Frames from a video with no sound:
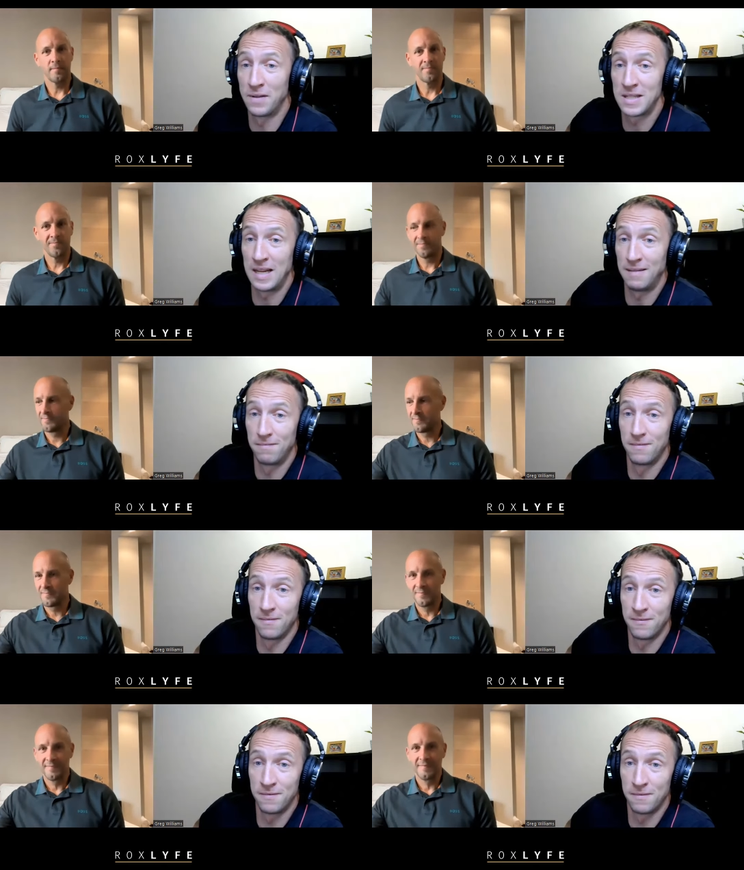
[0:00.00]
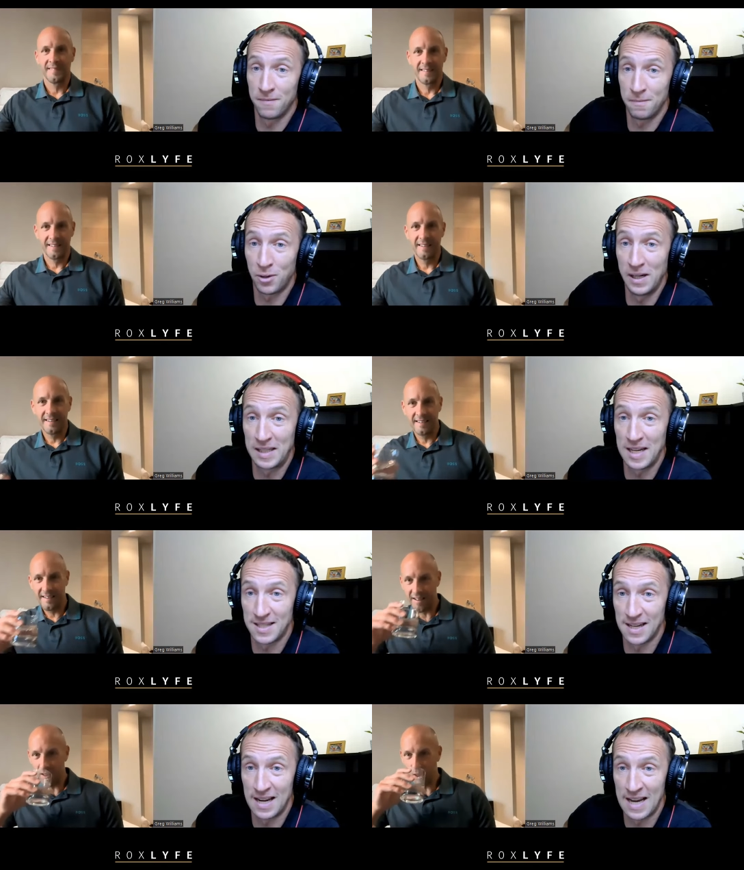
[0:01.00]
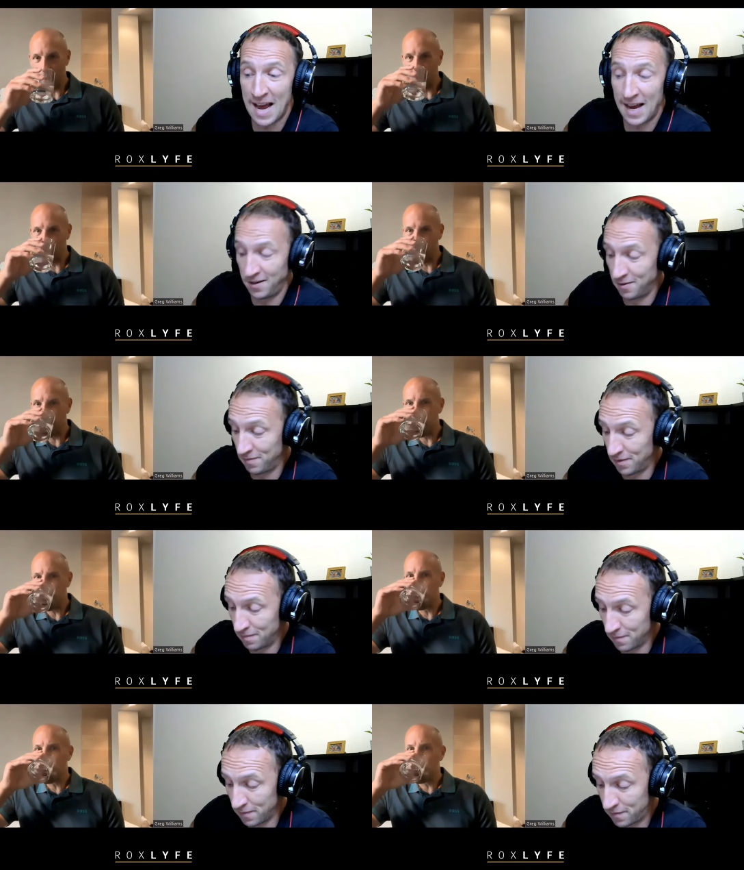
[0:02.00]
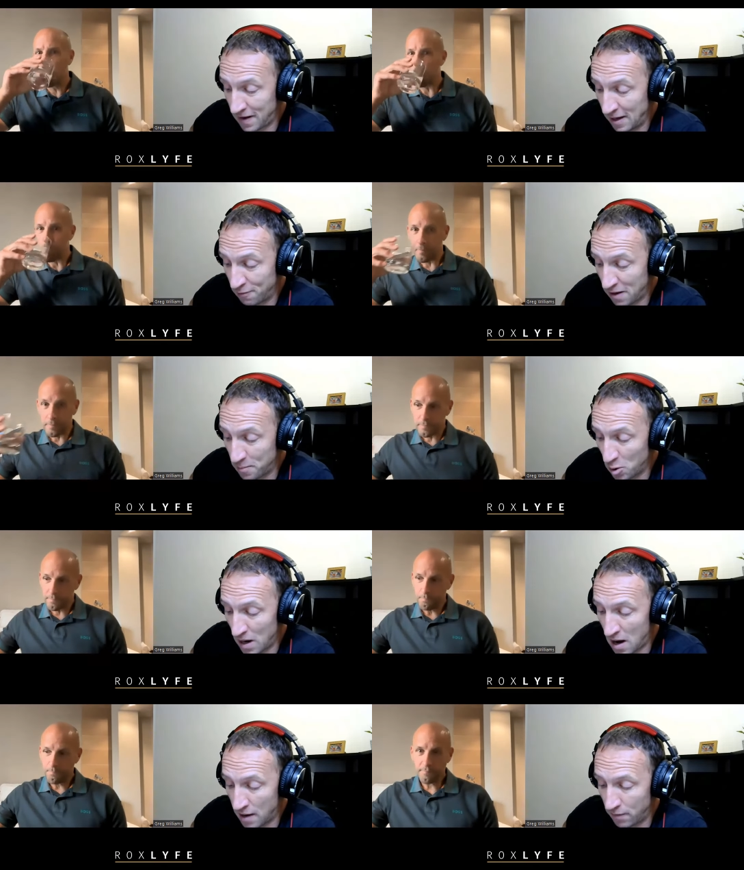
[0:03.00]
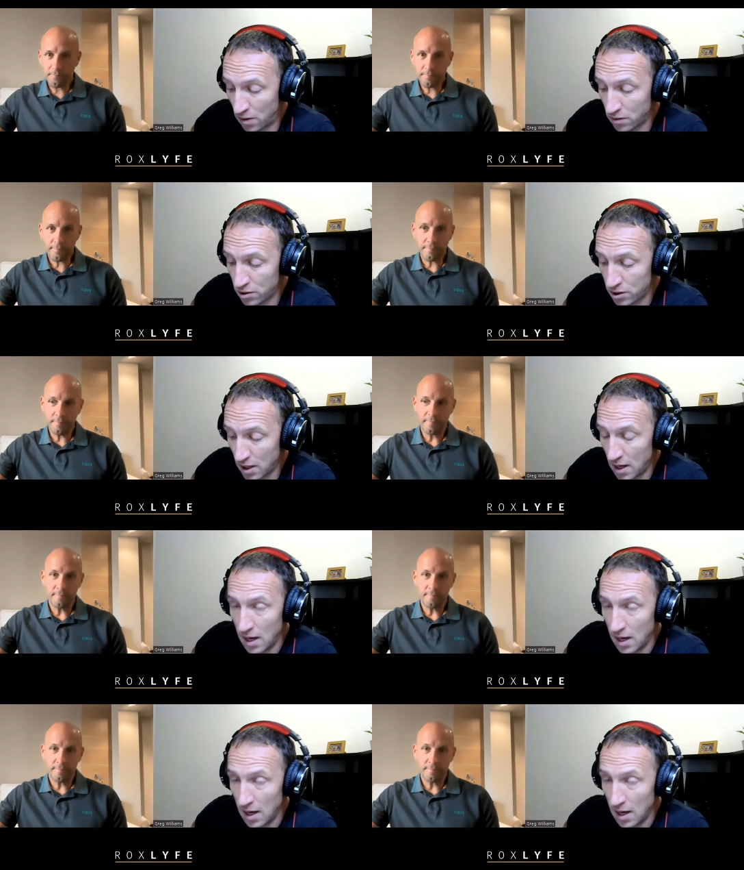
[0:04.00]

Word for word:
Speaker 1: obviously pretty decent at that, and you're fairly incredible at Hyrox,